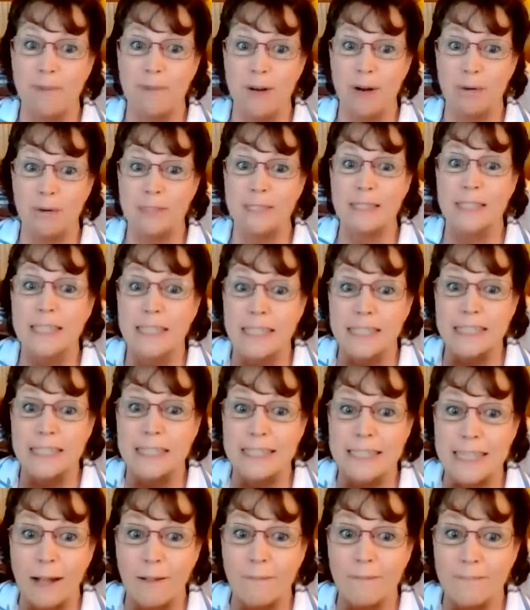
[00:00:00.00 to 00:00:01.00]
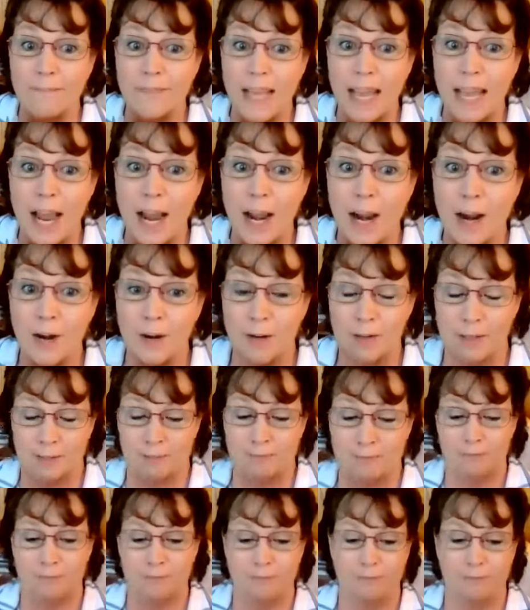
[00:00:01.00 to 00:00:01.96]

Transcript: folks. Self-care.